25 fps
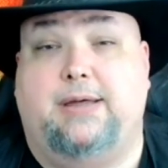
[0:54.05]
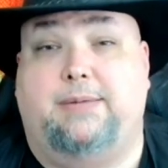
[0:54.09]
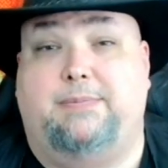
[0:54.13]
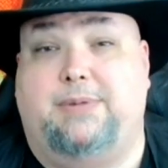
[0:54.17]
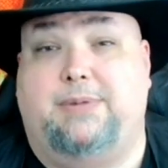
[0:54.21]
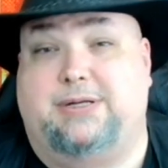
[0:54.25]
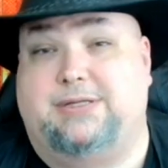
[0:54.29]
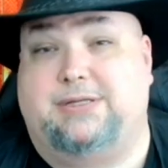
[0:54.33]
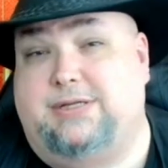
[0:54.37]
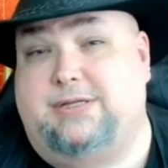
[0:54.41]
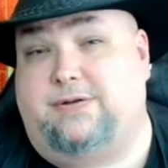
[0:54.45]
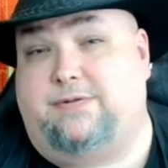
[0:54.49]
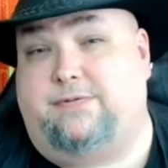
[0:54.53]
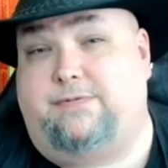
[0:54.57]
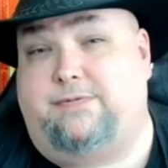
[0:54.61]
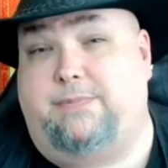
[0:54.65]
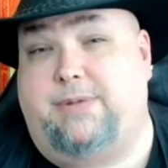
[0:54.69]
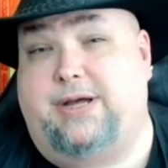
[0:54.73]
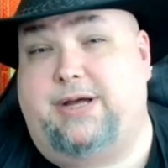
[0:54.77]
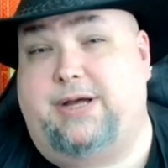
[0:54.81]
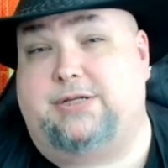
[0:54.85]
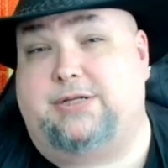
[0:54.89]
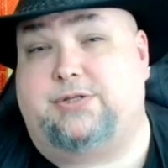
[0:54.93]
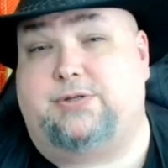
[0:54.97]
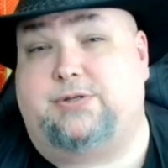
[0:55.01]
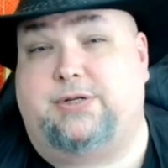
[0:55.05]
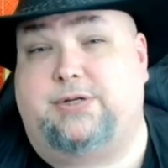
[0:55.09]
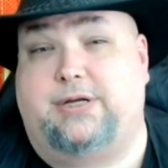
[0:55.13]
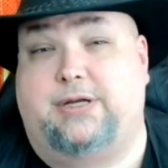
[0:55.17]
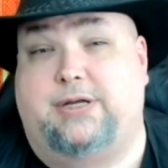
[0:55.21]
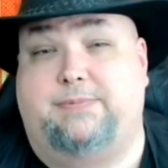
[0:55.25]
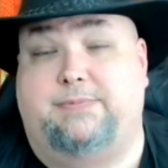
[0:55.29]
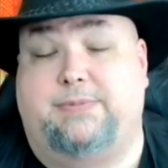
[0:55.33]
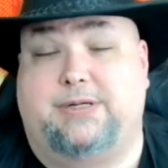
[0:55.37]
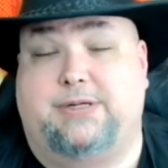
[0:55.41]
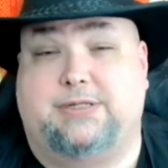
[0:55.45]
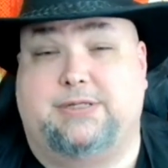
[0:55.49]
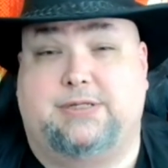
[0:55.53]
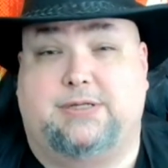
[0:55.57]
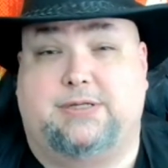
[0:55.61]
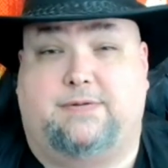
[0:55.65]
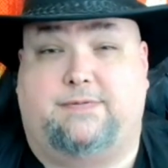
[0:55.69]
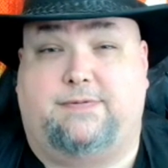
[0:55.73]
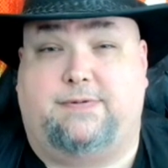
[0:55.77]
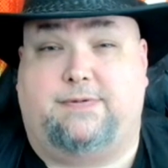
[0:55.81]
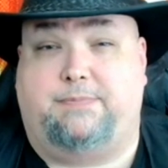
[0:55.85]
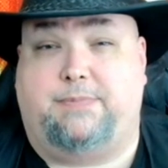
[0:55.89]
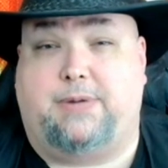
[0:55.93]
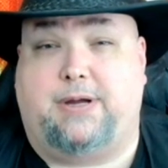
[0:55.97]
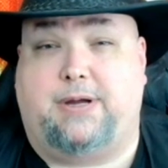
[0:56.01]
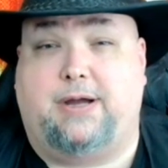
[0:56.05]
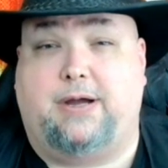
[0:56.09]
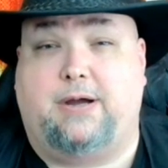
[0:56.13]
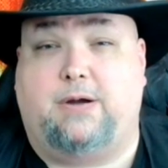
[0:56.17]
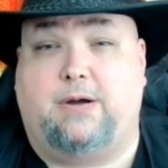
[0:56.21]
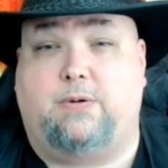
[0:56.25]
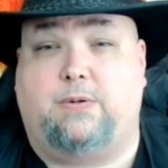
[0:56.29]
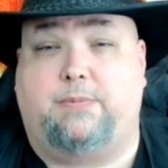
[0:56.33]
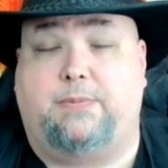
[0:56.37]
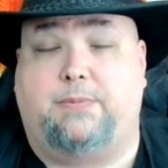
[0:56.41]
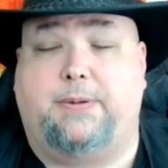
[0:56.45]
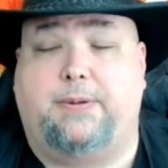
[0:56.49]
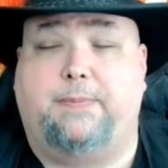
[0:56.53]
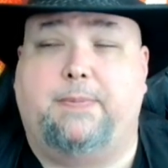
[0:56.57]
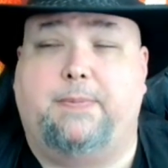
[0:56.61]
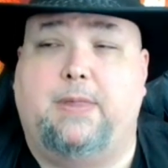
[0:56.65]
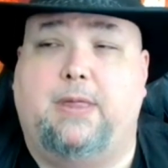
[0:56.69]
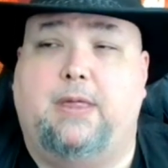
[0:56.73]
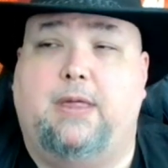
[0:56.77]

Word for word: my self mastery, and my self empowerment.